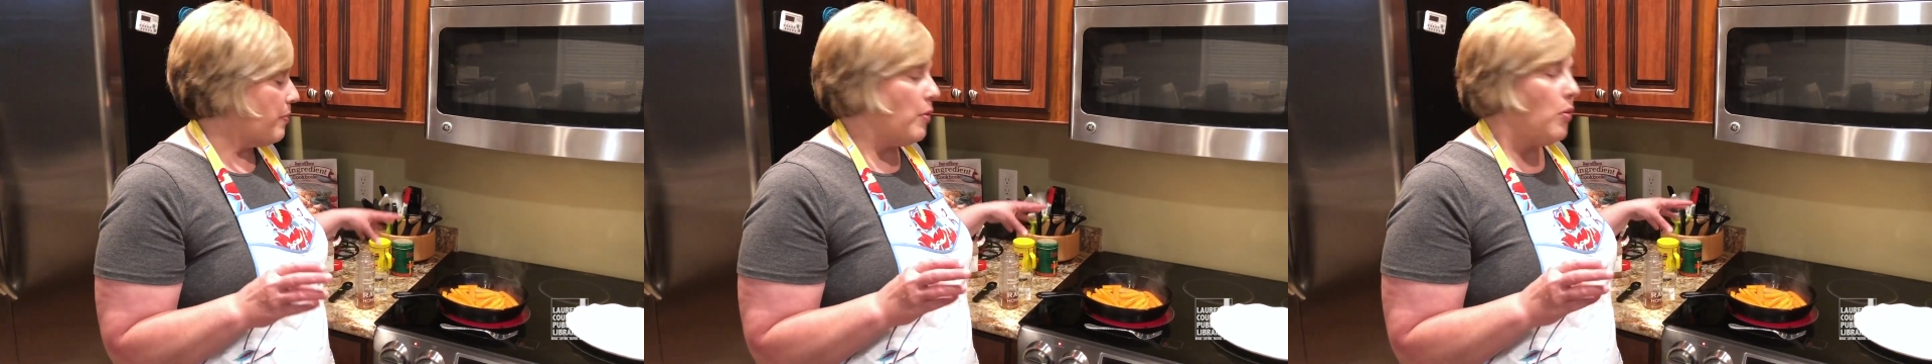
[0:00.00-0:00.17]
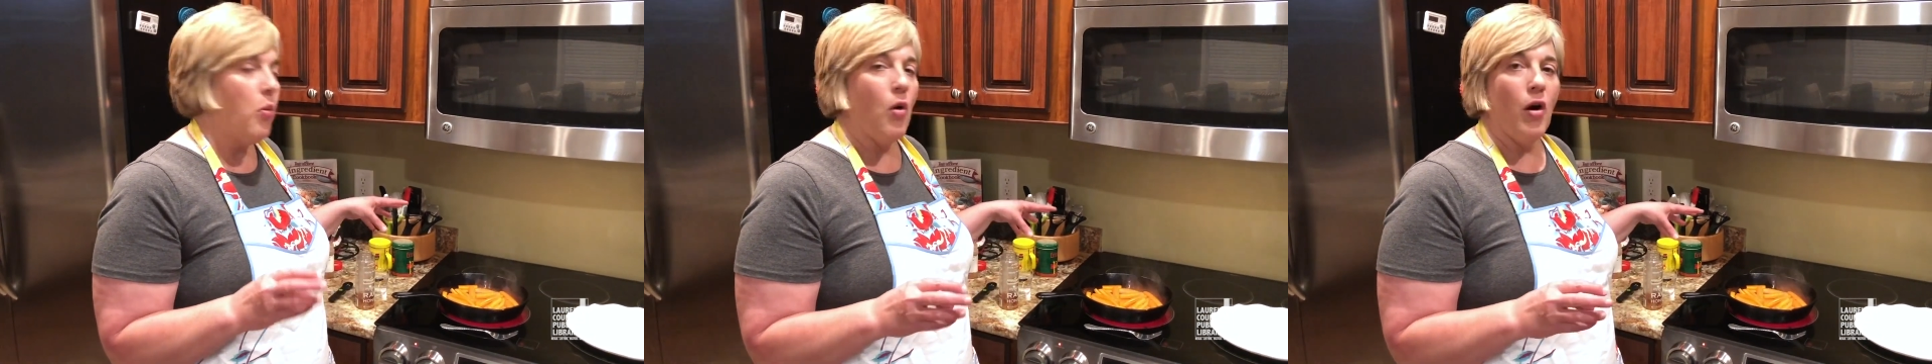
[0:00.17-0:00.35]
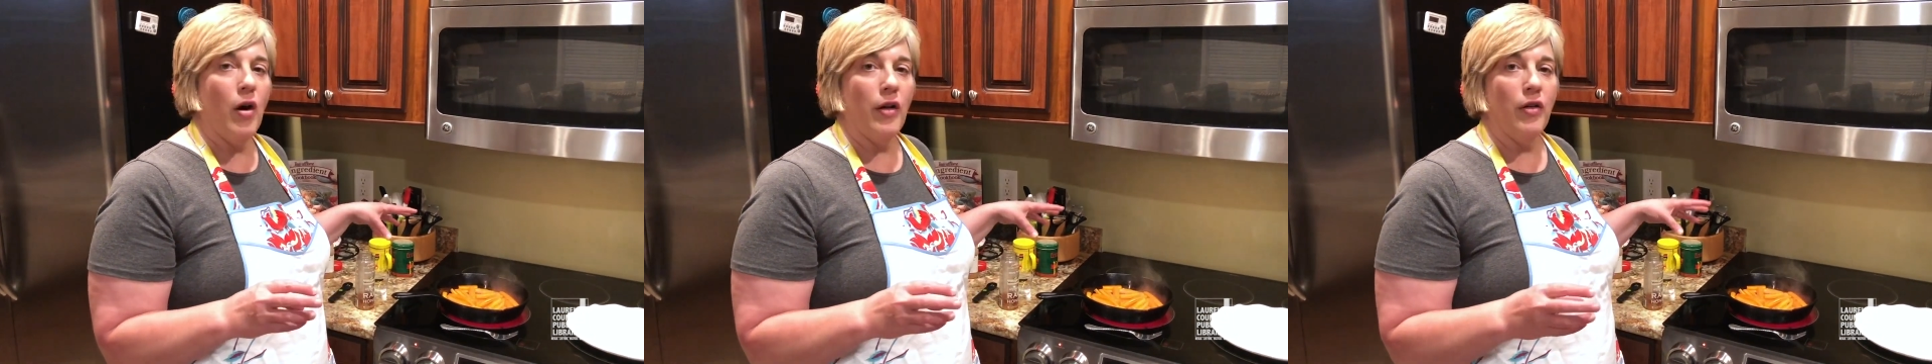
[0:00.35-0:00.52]
of
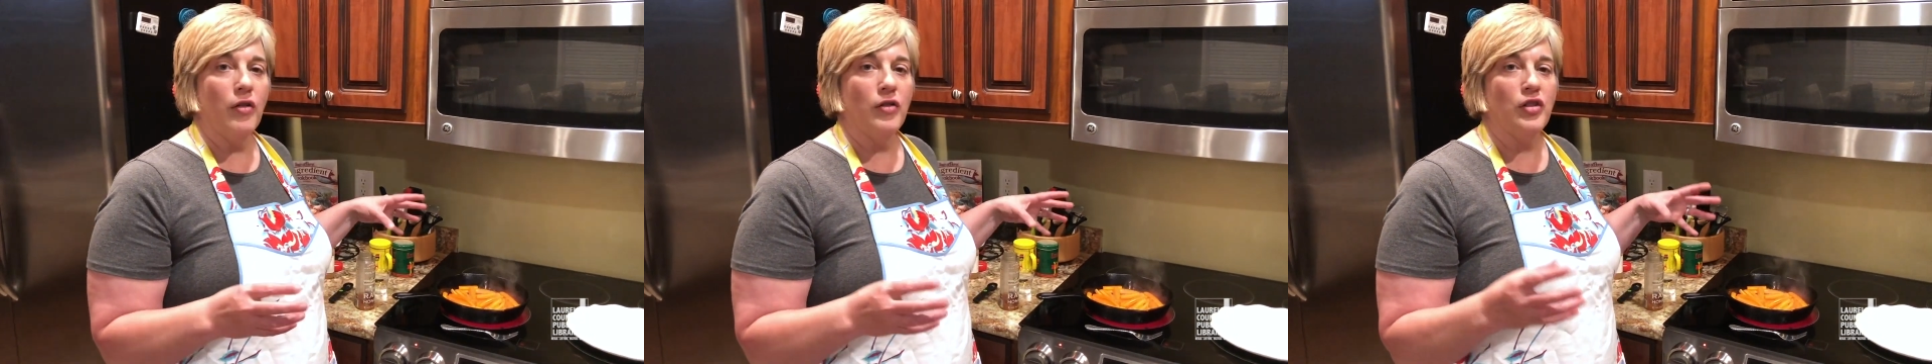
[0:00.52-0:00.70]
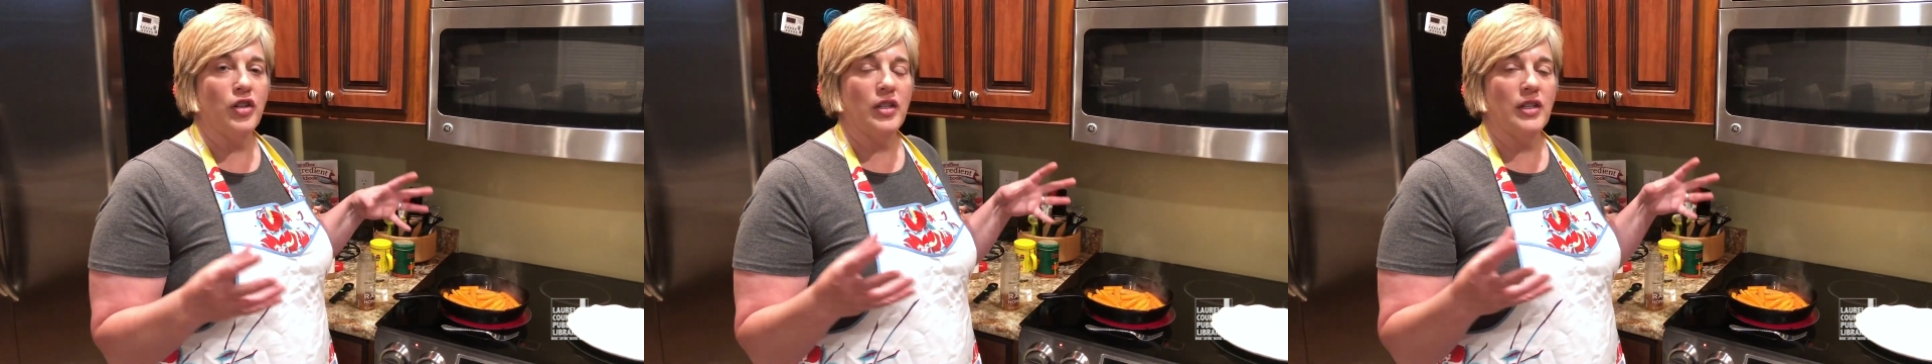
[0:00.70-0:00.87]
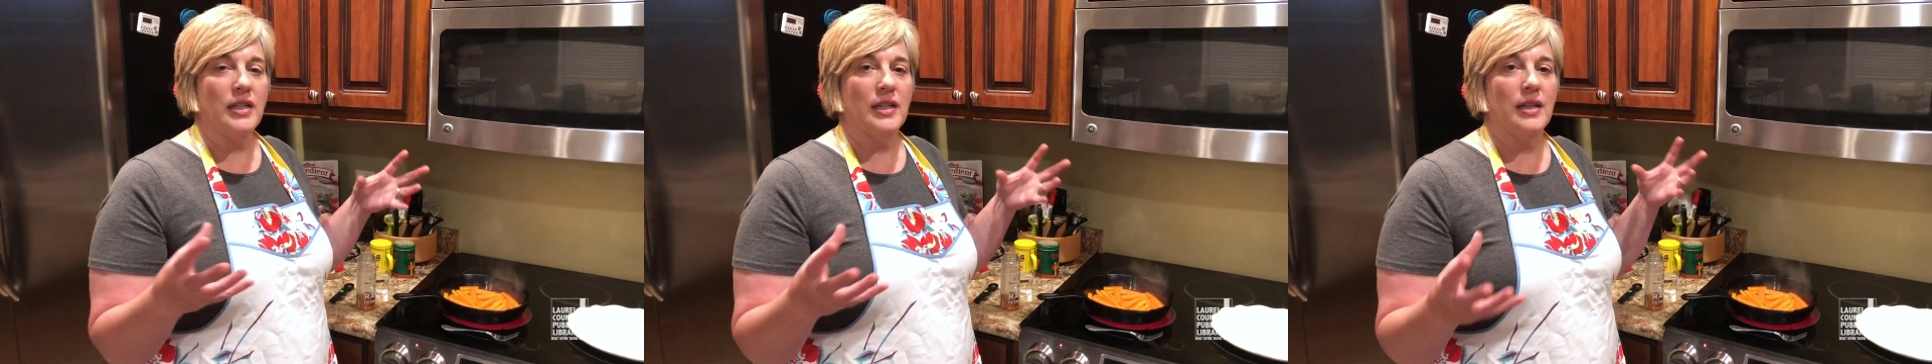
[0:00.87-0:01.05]
water
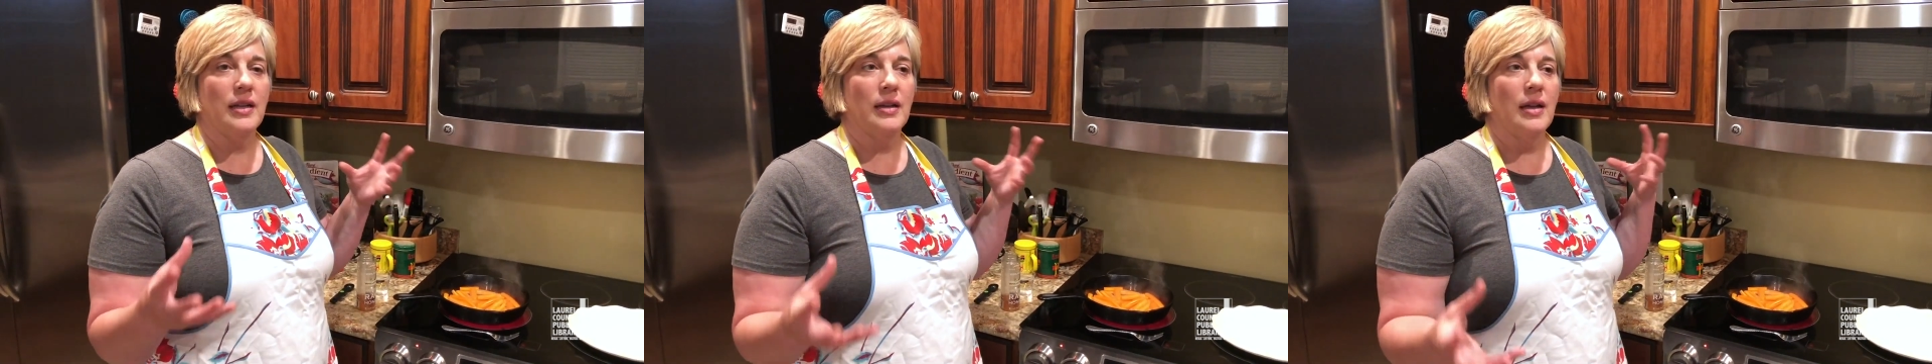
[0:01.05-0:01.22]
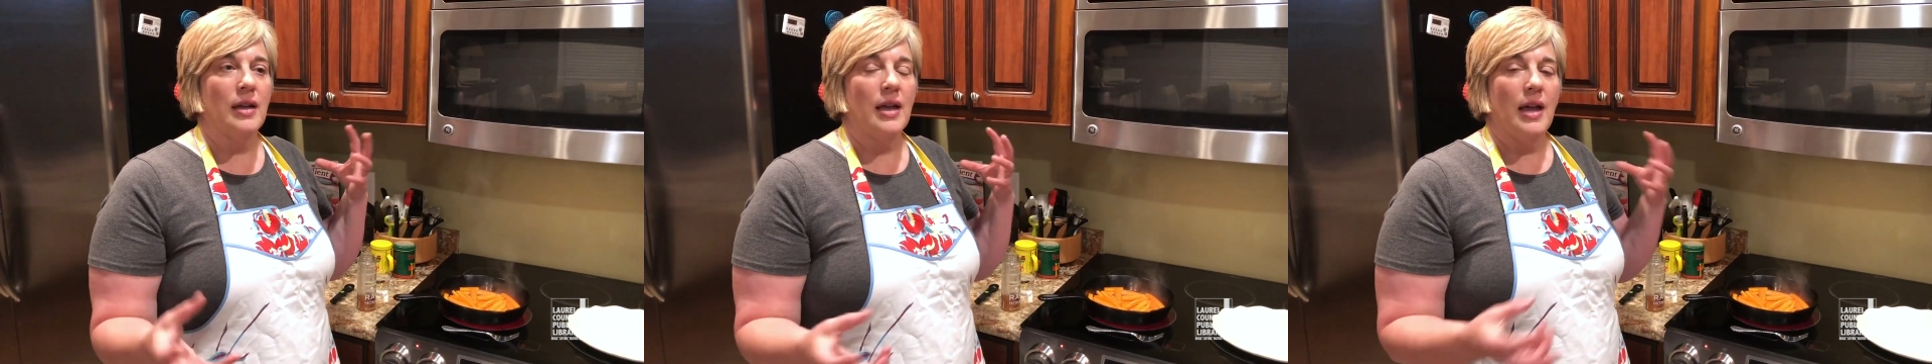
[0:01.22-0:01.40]
just to